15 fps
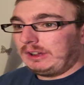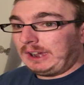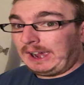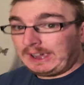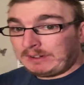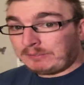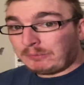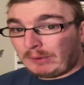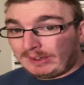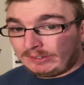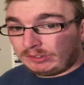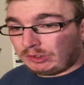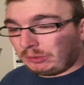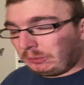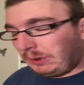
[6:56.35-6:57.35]
I have
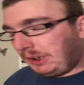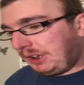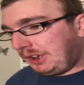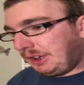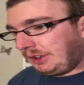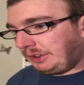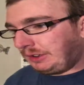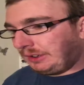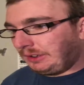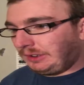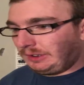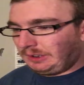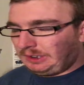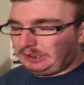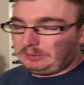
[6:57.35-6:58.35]
went to work,
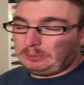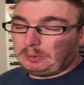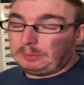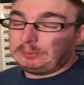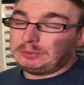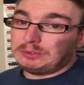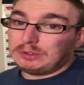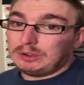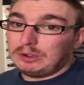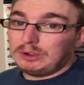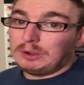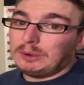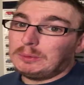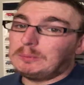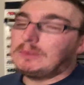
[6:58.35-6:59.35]
as you probably
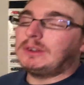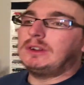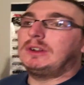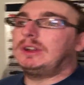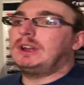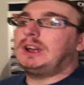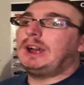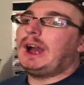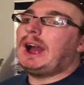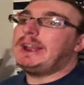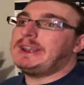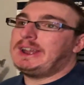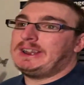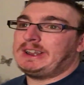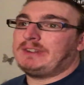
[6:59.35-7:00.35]
saw, and
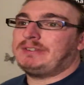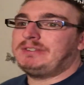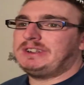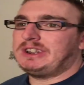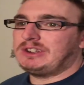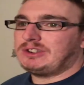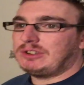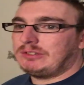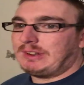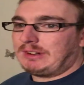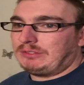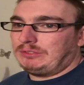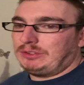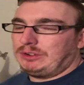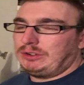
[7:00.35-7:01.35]
then I finished around